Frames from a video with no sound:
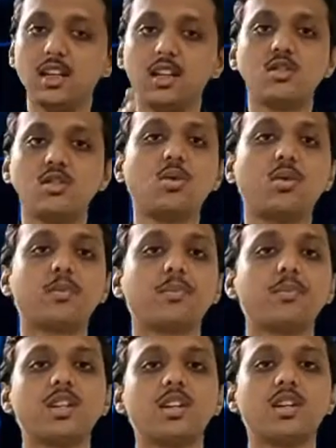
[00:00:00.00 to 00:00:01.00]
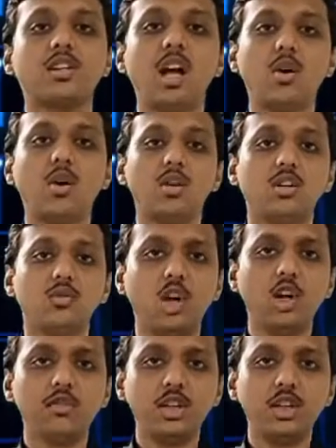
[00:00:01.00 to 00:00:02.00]
So now
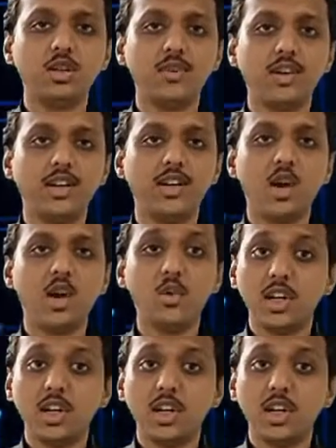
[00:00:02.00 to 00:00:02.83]
what we need to find it out?